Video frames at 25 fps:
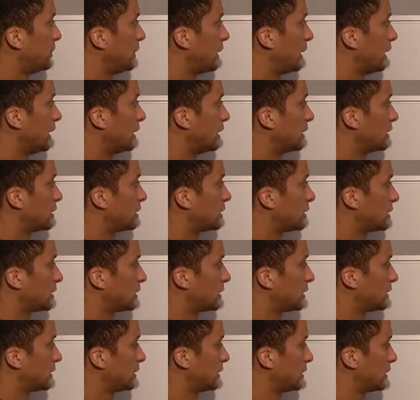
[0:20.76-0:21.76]

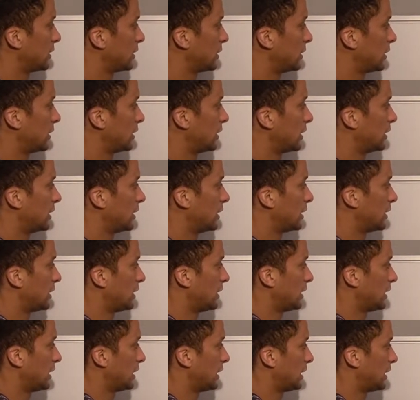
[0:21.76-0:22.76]
Bits.
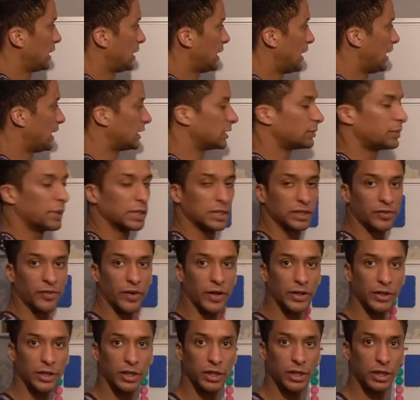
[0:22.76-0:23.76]
As
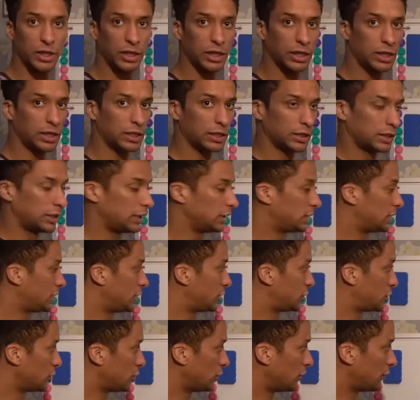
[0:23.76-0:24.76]
specified earlier, this
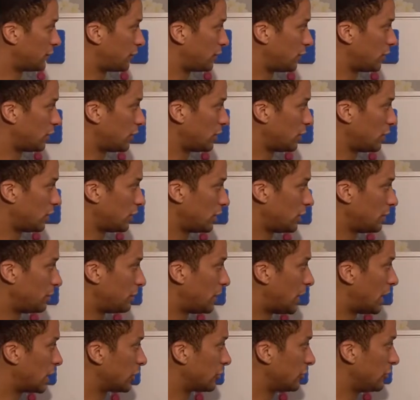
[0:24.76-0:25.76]
is short for
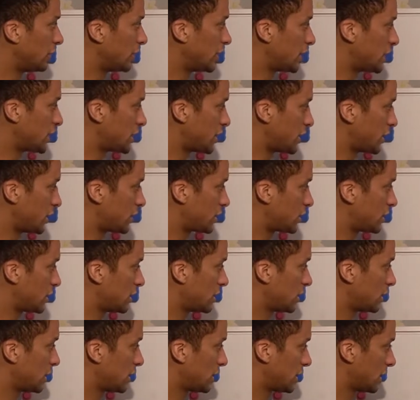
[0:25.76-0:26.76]
binary
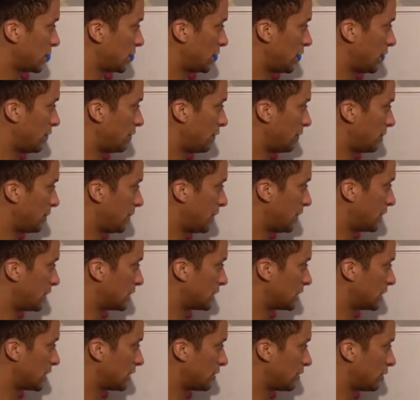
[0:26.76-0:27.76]
digits, can either be
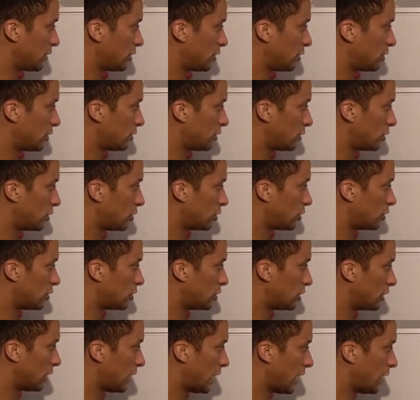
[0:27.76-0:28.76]
a 0
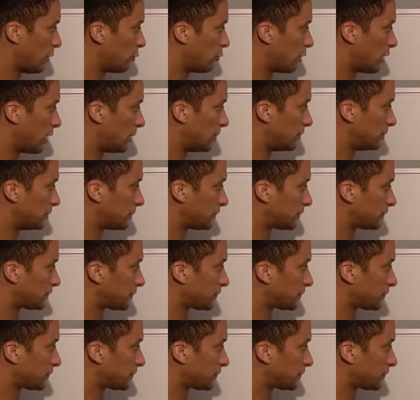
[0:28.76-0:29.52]
or a 1.